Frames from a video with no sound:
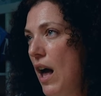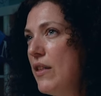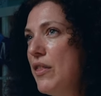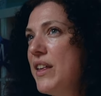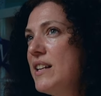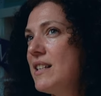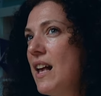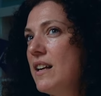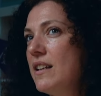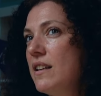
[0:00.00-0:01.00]
And then things
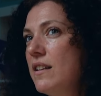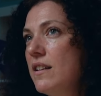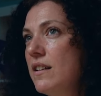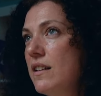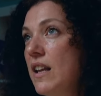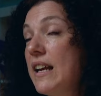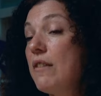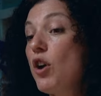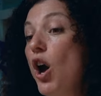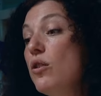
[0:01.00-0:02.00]
like, like
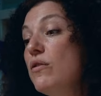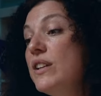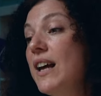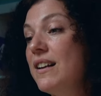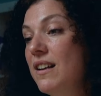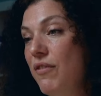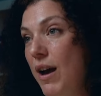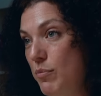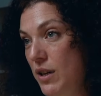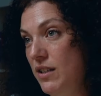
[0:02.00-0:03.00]
if COVID hadn't have
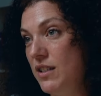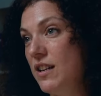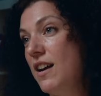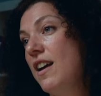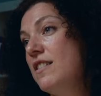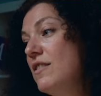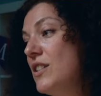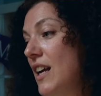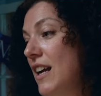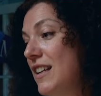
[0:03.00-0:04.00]
happened and I hadn't have
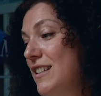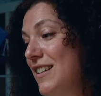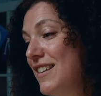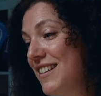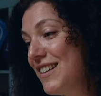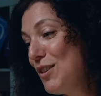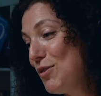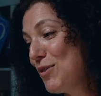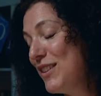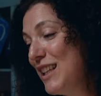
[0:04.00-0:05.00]
stayed
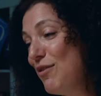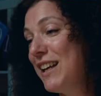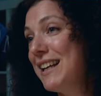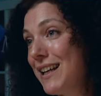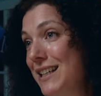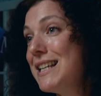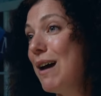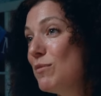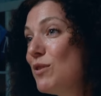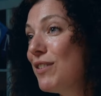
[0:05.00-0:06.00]
living in a
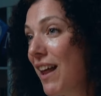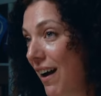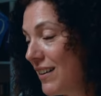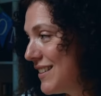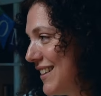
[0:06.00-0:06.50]
condemned flat,